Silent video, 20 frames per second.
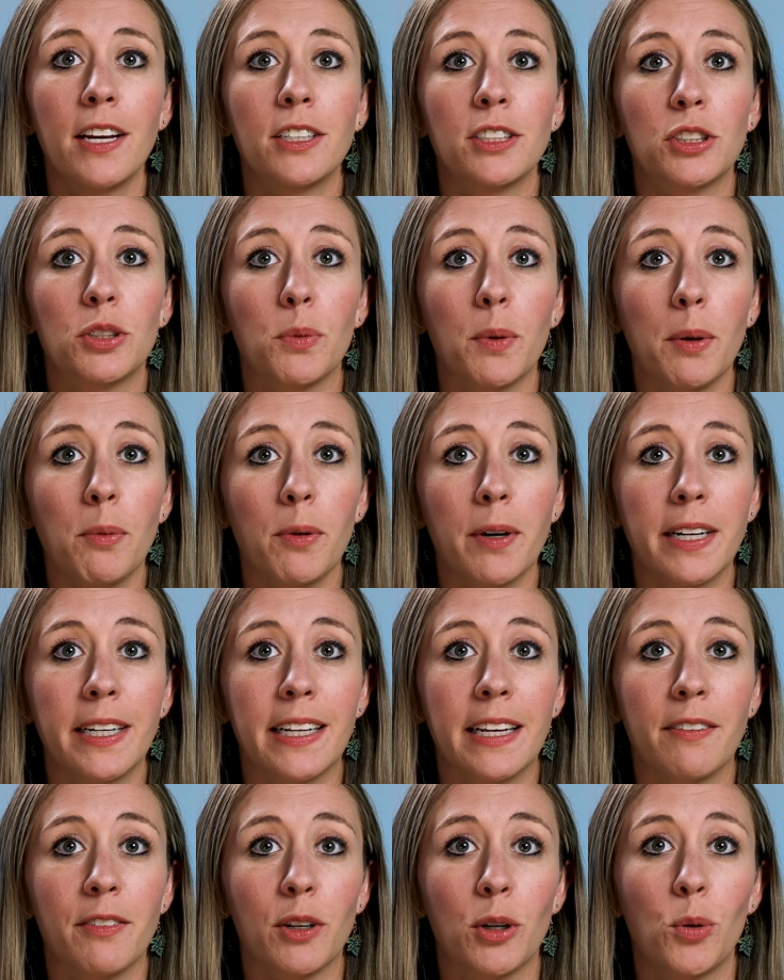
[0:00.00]
So we wanted
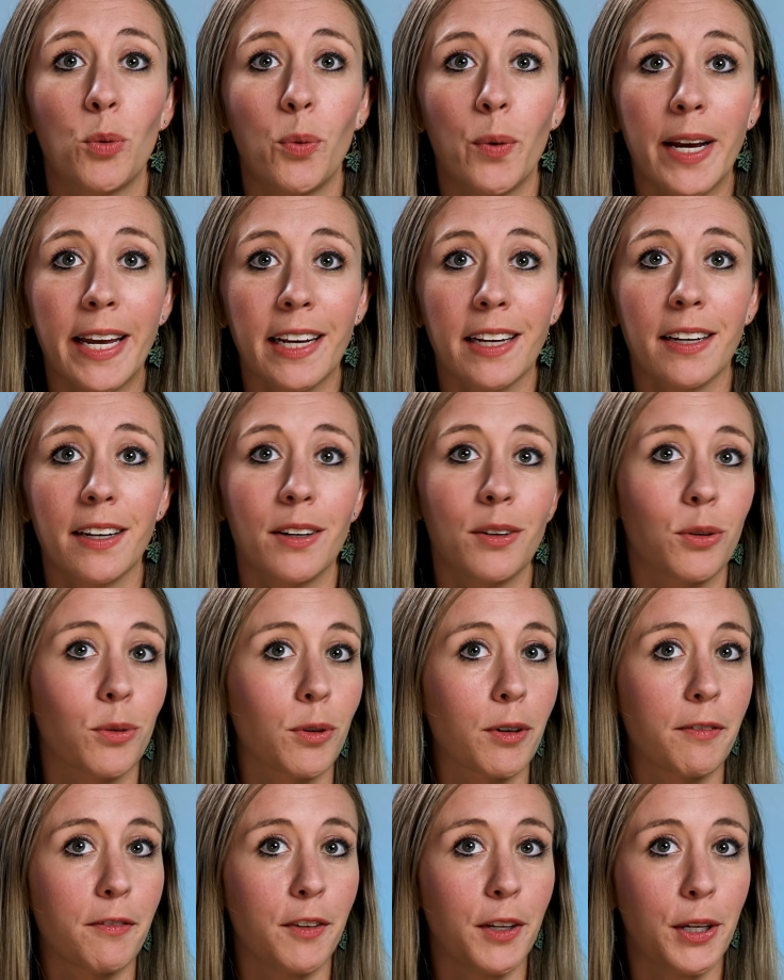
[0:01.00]
to give a quick
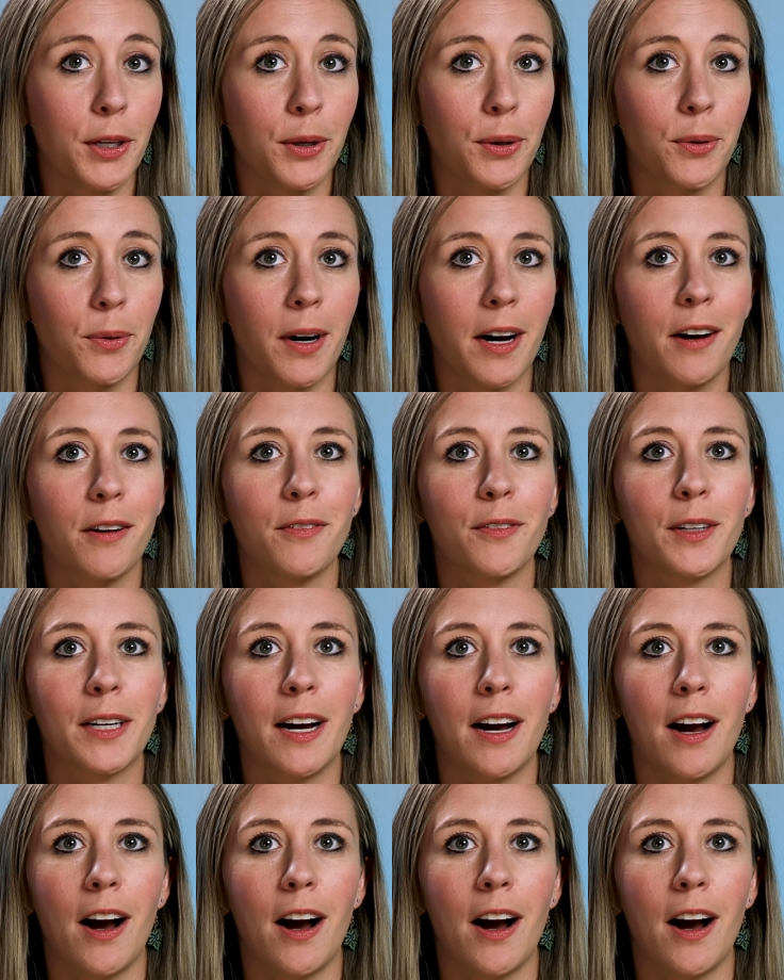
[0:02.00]
review of